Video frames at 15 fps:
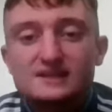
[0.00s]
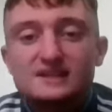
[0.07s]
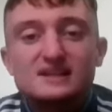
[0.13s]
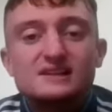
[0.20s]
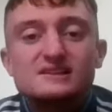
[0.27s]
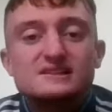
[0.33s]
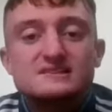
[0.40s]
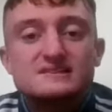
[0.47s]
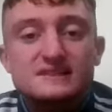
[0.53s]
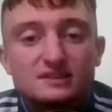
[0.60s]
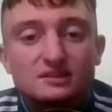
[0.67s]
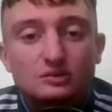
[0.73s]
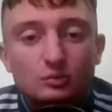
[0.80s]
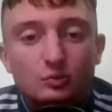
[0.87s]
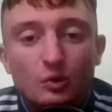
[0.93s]

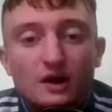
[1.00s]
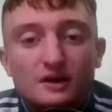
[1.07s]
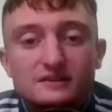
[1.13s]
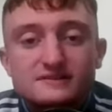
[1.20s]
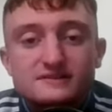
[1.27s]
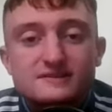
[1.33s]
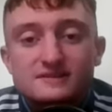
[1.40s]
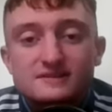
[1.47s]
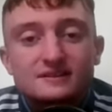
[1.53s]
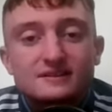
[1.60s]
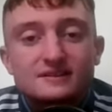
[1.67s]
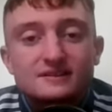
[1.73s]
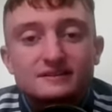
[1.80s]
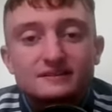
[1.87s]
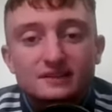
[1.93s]
didn't want
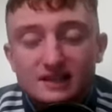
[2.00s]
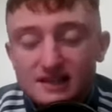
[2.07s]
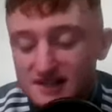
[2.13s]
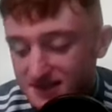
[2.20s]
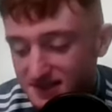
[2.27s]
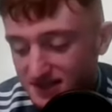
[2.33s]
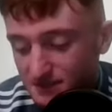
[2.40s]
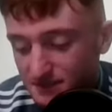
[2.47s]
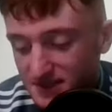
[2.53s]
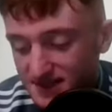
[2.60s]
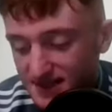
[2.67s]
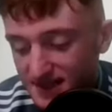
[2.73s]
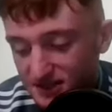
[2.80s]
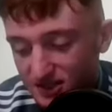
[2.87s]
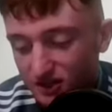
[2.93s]
Gleeson to be
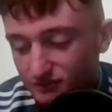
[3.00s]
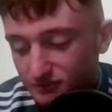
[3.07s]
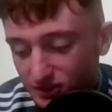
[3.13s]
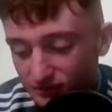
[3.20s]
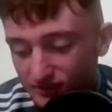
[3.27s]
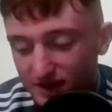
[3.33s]
sent off, but the